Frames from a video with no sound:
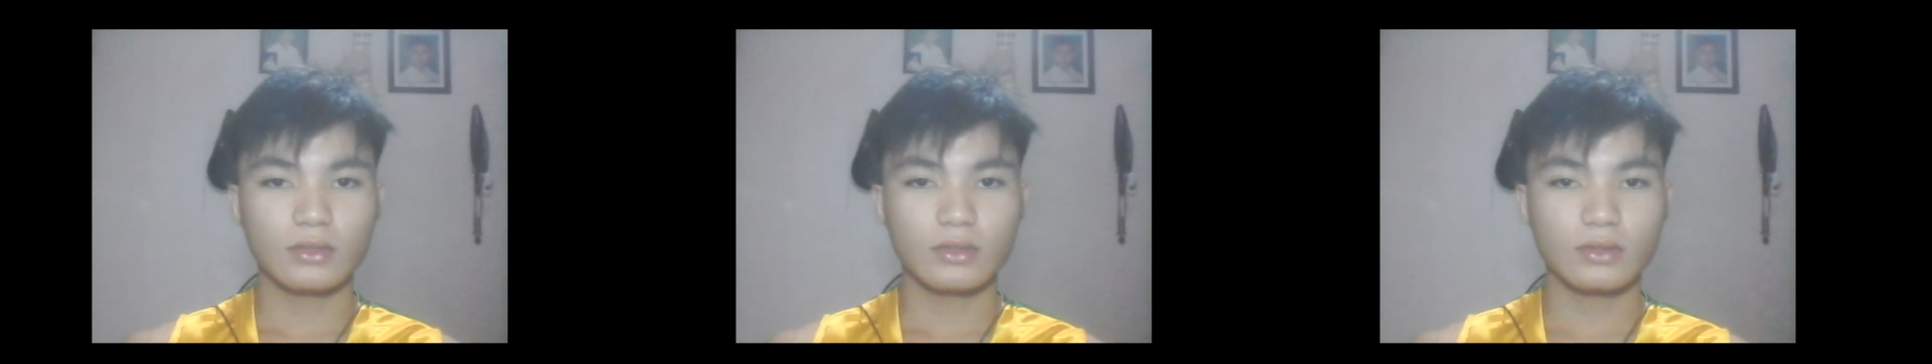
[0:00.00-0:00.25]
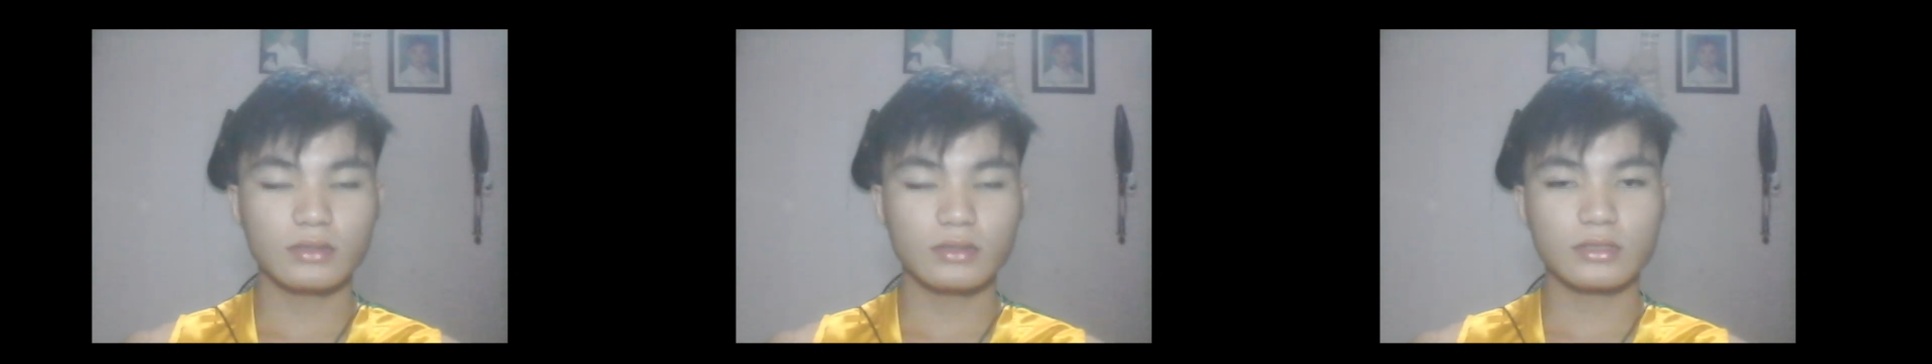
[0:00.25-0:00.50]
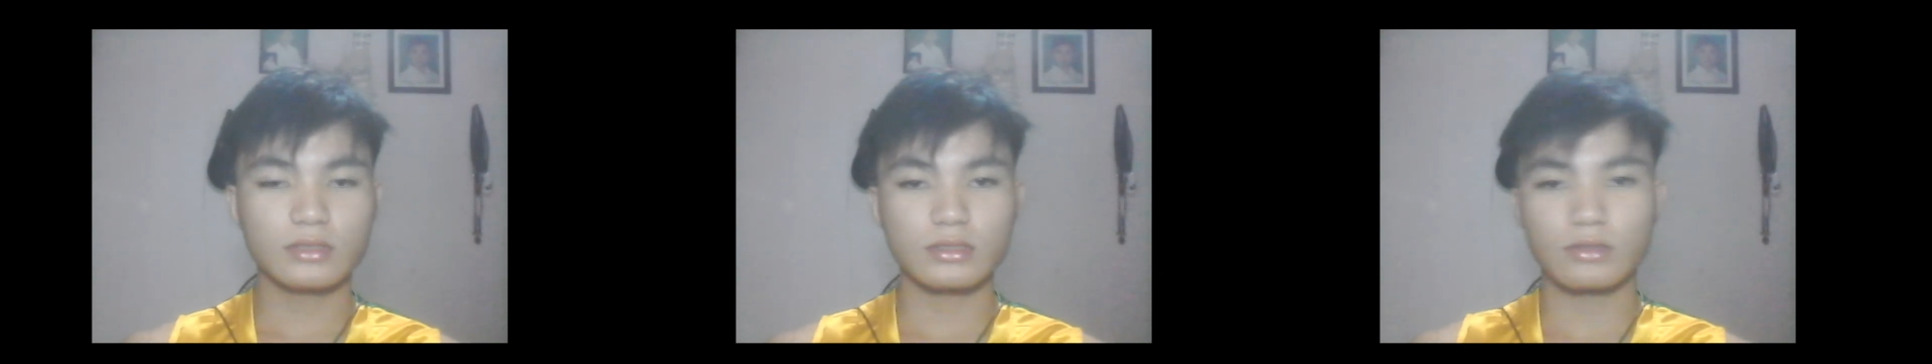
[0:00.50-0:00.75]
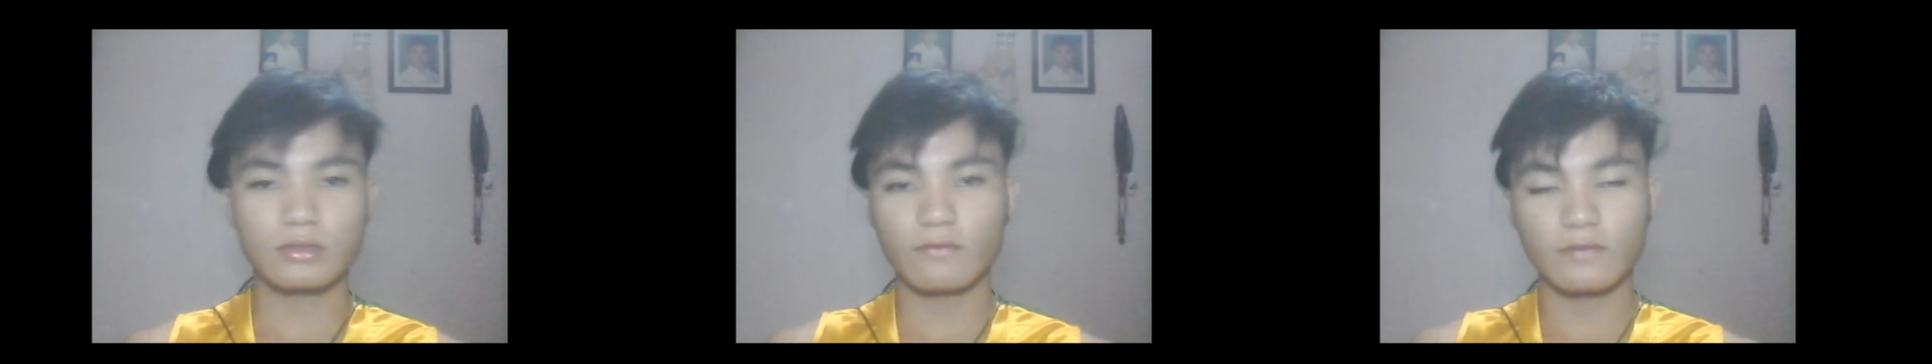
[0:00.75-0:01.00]
you need
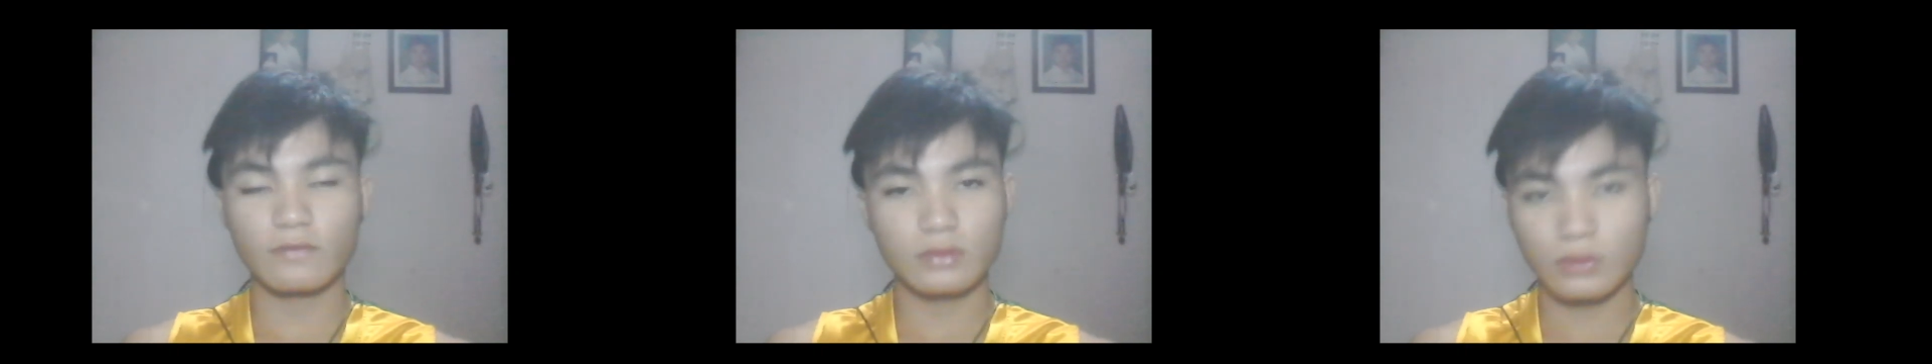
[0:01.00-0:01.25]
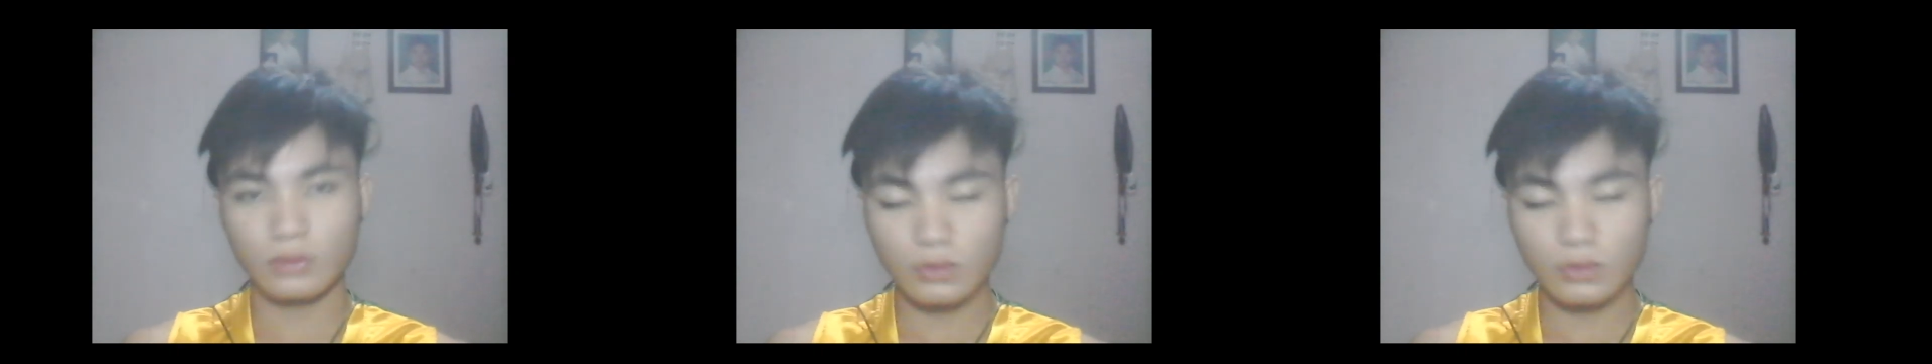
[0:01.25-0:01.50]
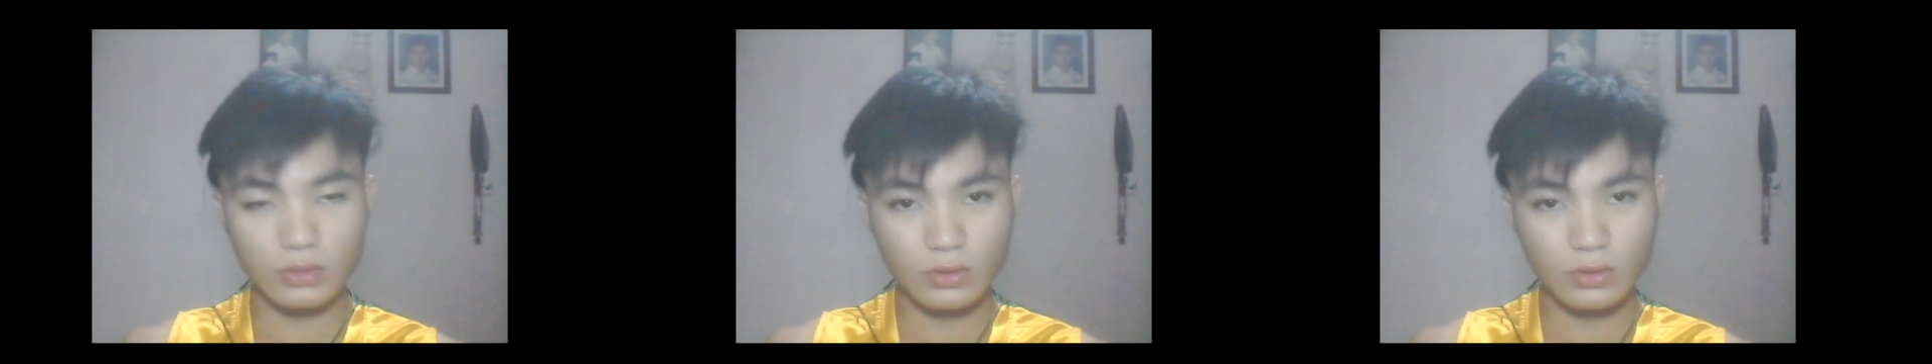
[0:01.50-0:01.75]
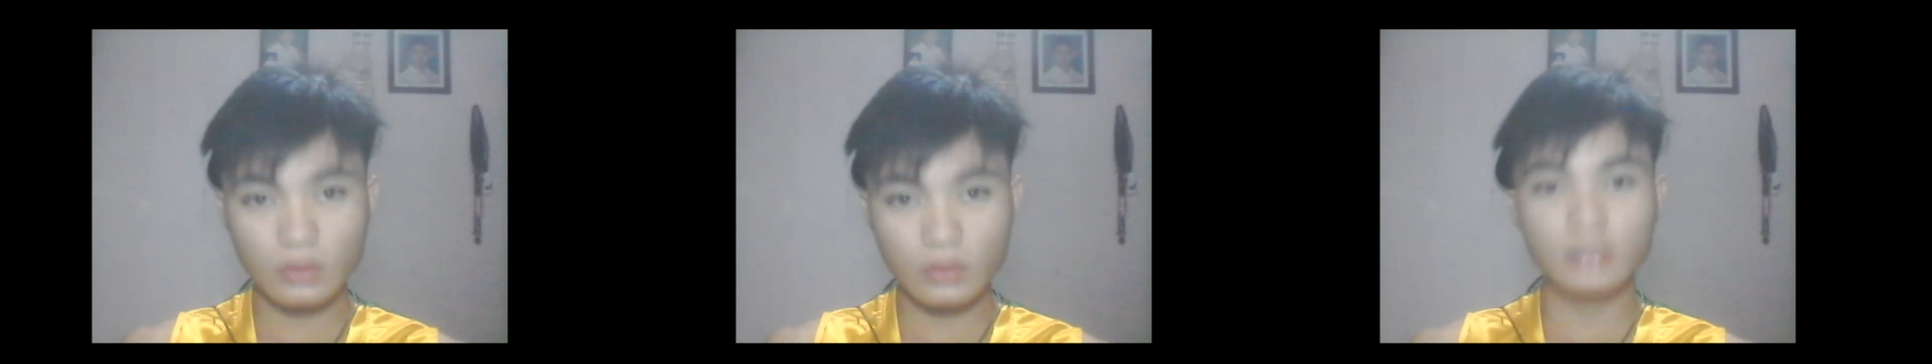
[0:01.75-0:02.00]
just to
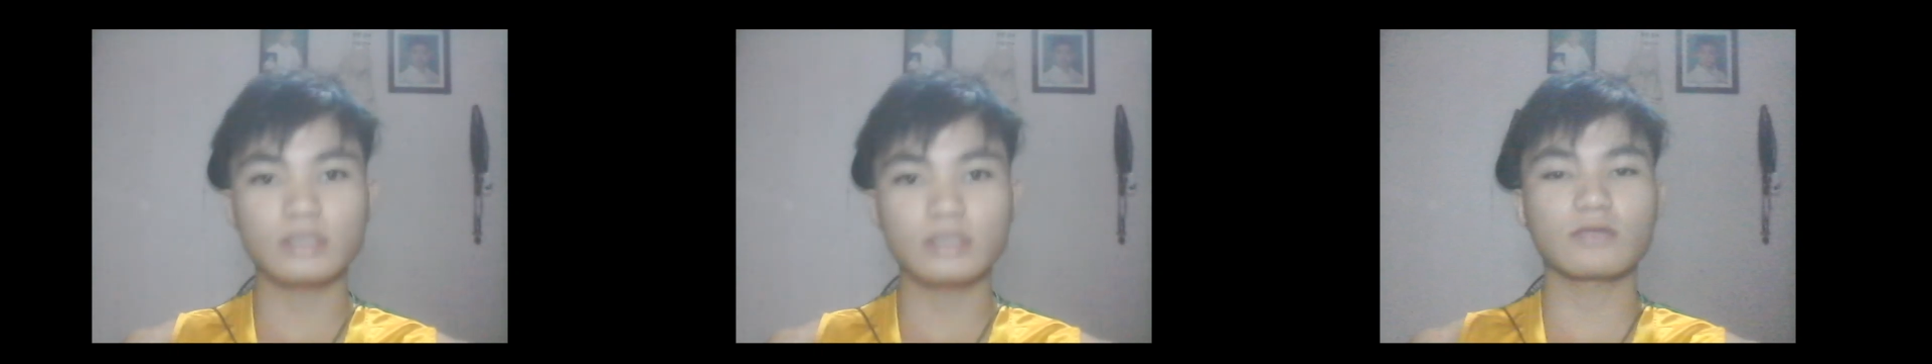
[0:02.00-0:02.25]
you need just